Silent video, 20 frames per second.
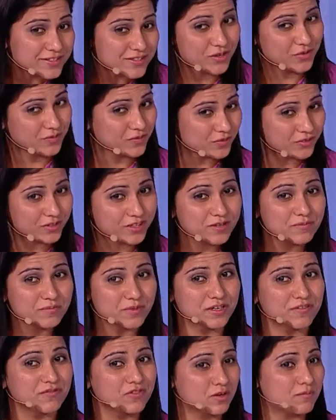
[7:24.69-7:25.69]
hopefully, but
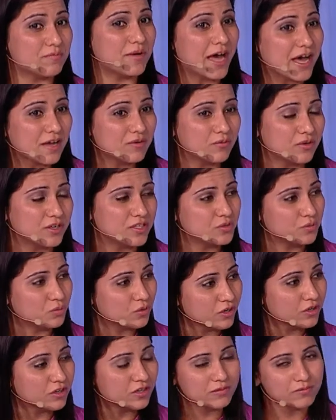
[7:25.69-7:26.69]
if they're bad ones, we're
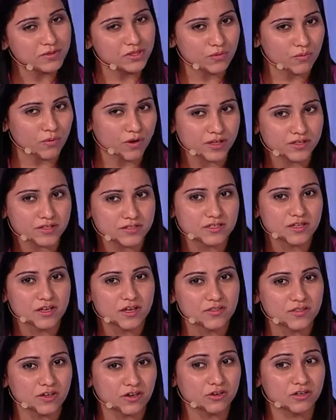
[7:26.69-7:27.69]
going to be the ones
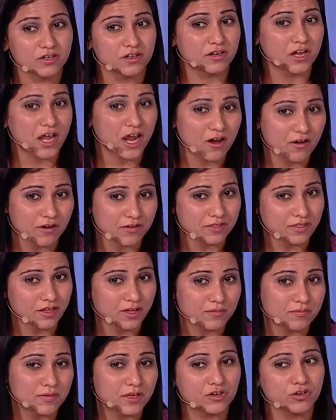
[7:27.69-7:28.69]
that are going to inherit
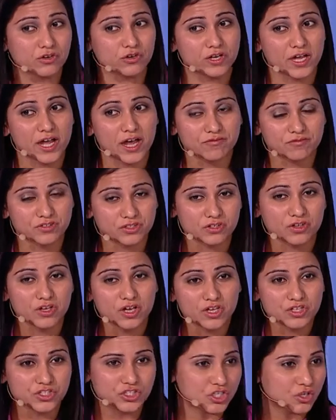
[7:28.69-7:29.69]
them and are going to have to
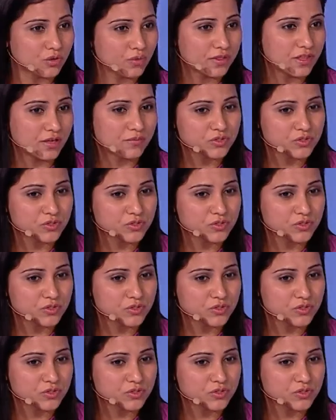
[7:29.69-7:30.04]
deal with them.